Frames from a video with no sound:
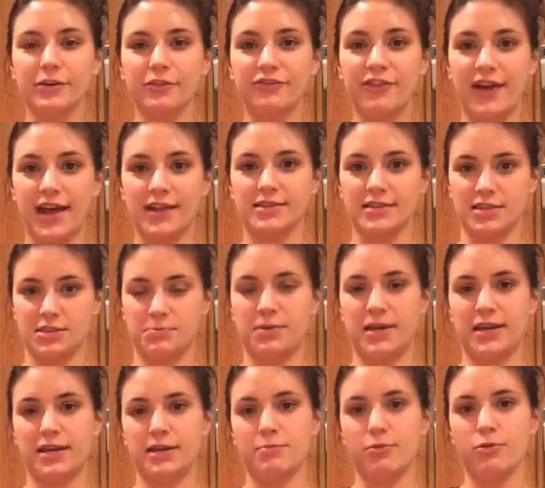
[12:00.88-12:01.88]
know, fat does
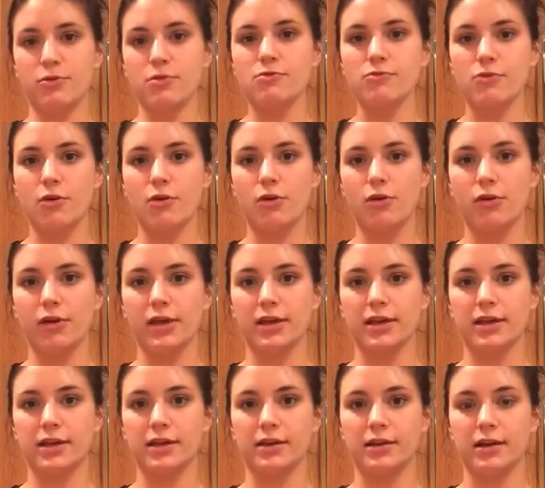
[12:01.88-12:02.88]
play an important role
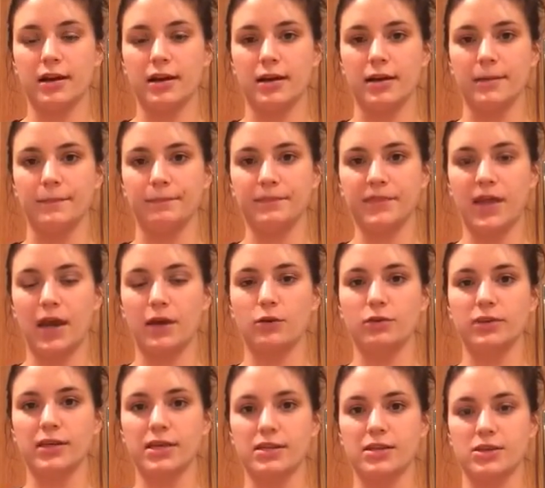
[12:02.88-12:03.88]
in not
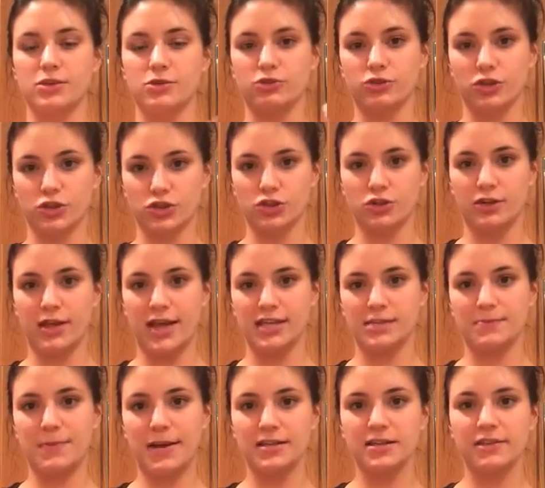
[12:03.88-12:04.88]
only the nutritional
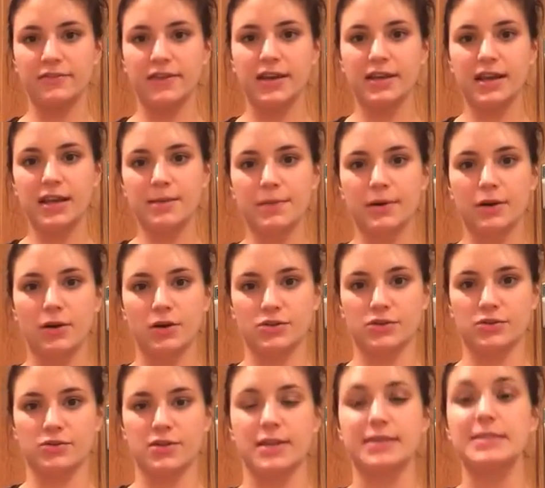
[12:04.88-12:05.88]
aspect of eating, but
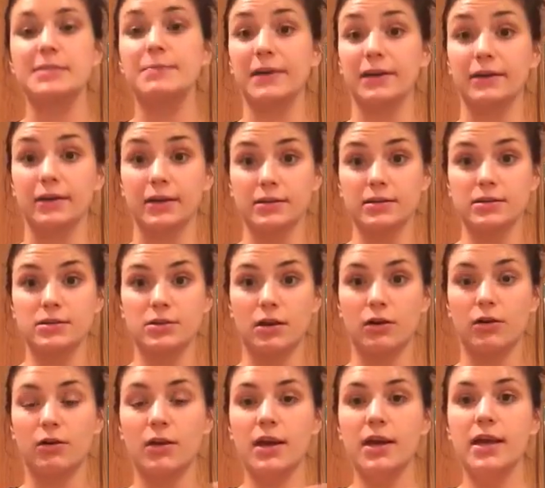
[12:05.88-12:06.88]
also the experience.
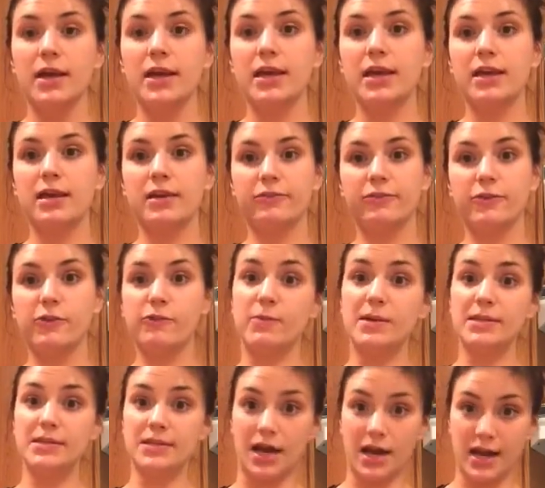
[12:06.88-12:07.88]
So if you've
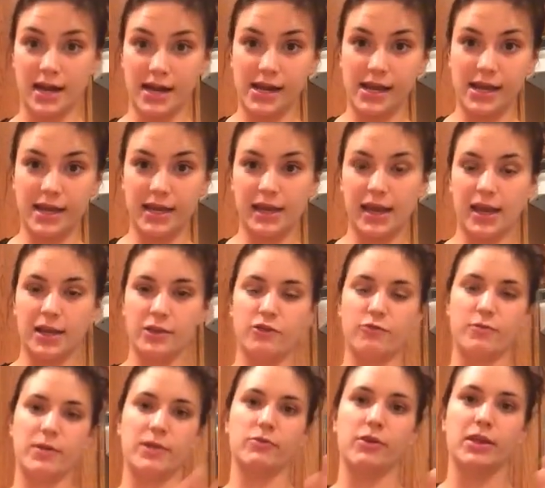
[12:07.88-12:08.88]
been dieting and
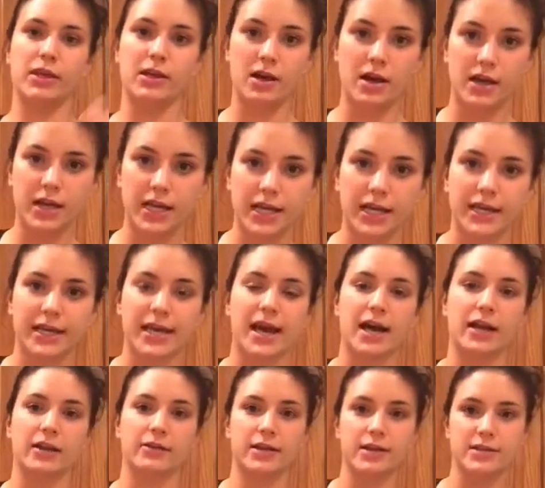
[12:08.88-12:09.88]
you've been really cutting on
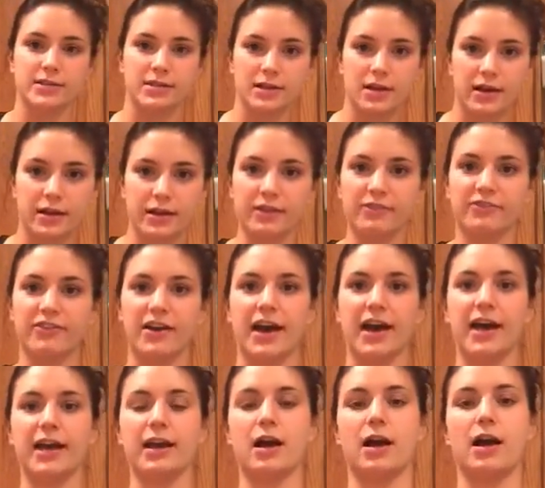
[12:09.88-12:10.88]
calories and cutting
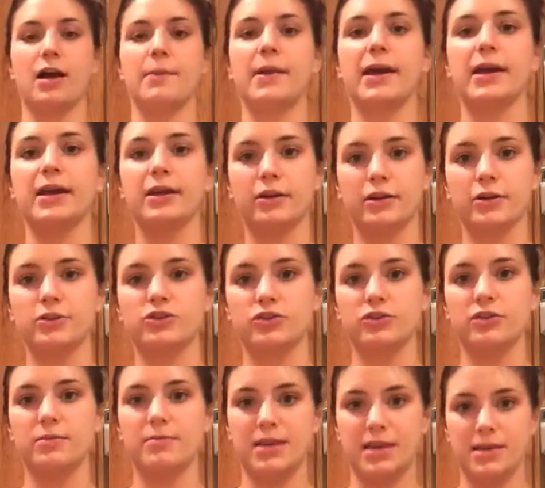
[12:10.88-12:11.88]
fat, I encourage
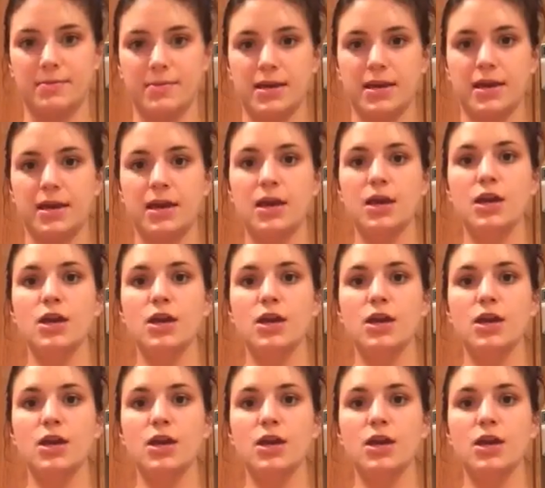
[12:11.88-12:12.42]
you to maybe